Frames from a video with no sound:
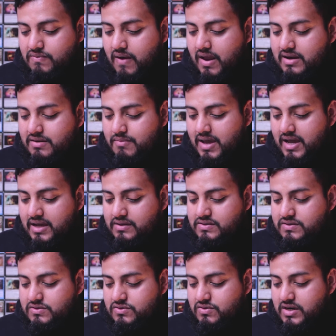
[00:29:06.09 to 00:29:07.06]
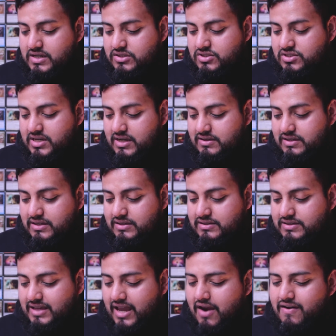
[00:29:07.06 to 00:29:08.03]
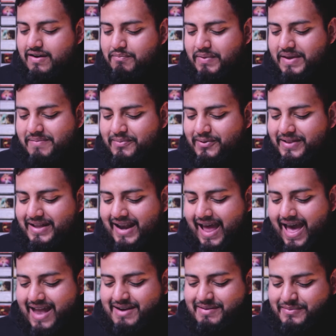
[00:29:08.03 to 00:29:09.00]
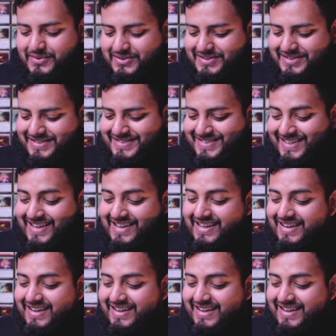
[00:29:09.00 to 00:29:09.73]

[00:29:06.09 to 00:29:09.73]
random acts, strange chanting, scaring people and animals,